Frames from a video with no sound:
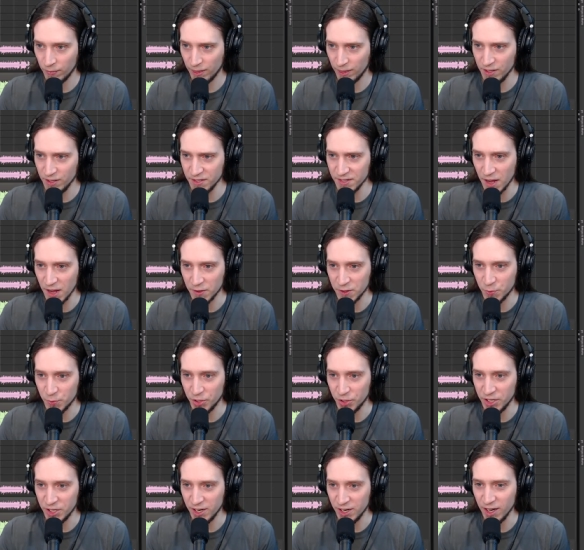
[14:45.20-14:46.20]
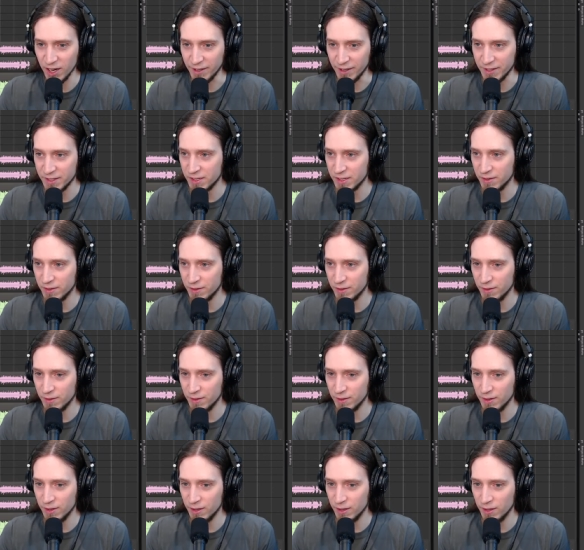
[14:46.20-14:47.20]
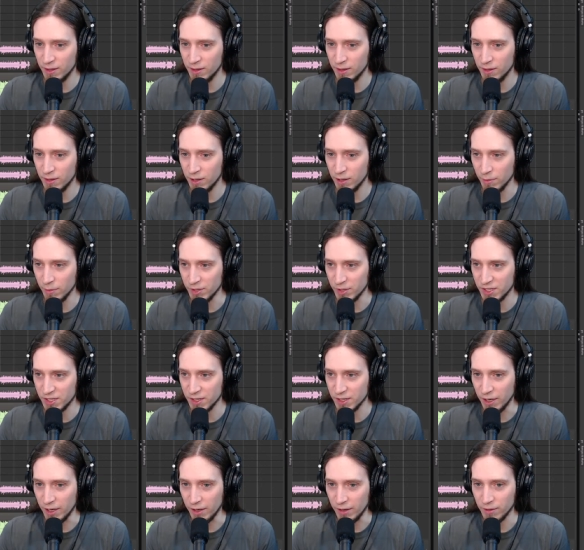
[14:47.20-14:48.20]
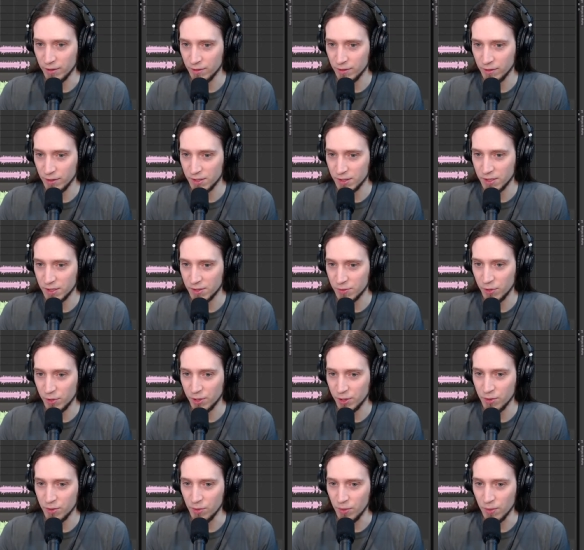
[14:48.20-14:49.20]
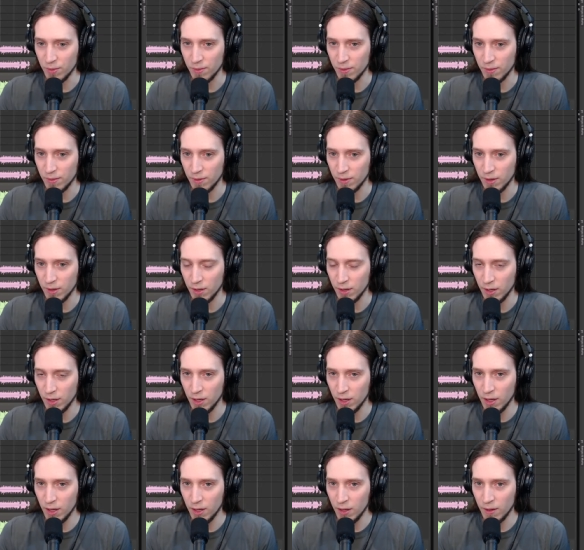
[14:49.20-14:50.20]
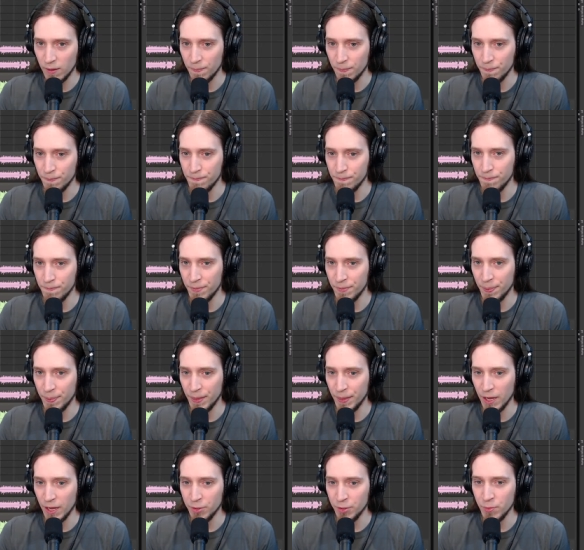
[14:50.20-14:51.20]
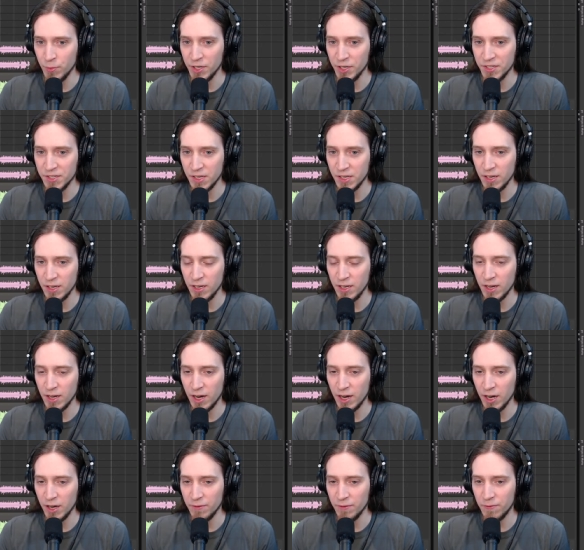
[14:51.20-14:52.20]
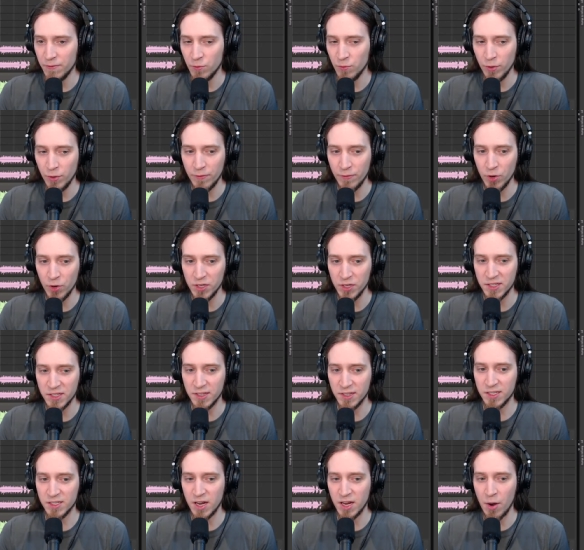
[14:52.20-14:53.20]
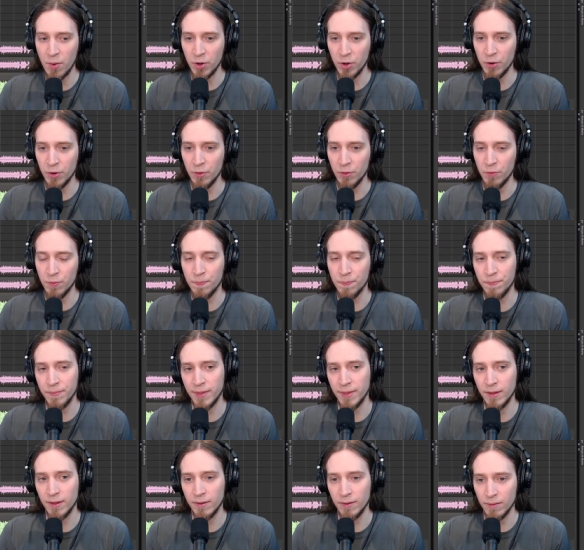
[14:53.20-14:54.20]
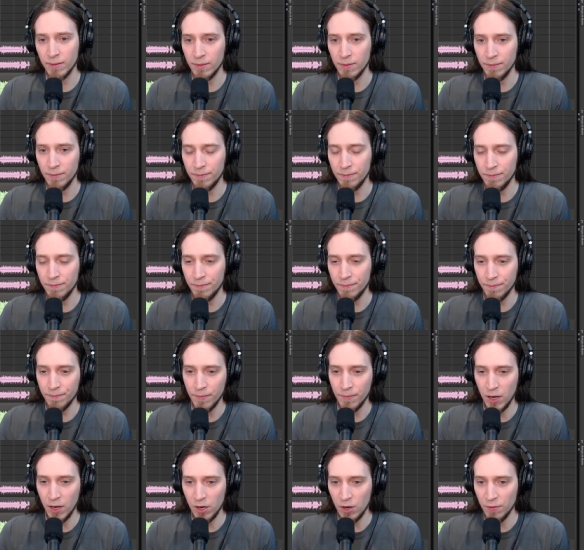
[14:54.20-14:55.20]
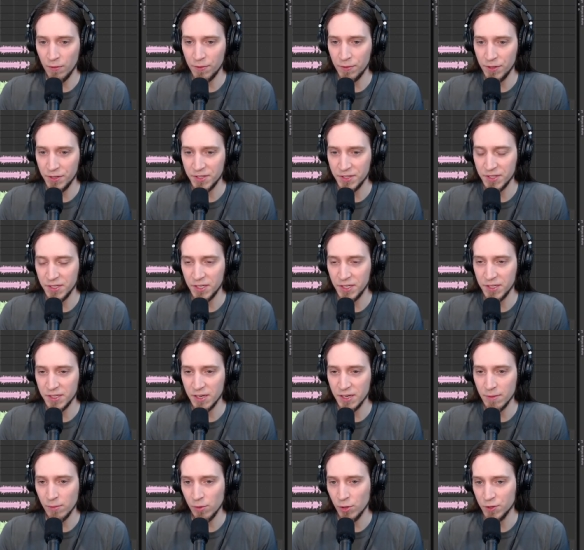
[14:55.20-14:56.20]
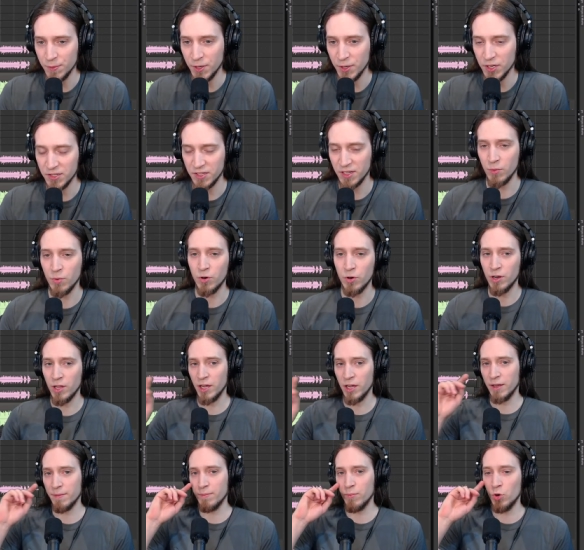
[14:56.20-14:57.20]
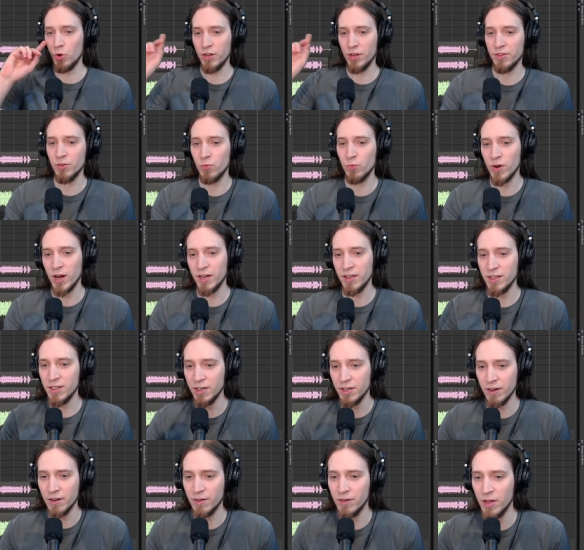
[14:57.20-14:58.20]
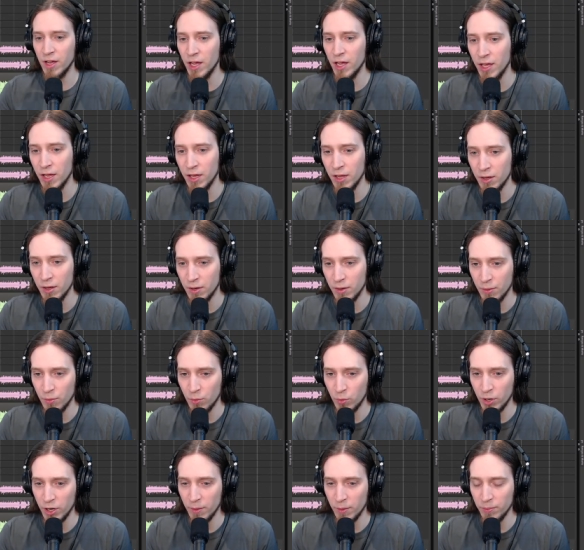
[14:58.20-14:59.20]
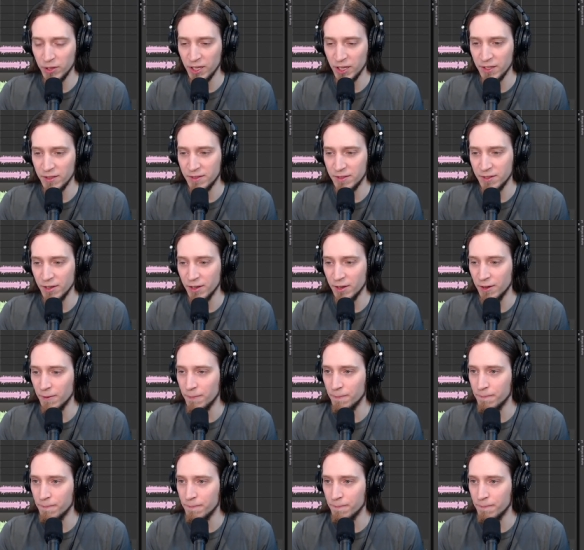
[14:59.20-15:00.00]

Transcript: This sounds pretty nice, I must say. This is really cool. Mm, you may say I've reversed the stereo um, of the C cymbals because they were like more in the right ear when I played the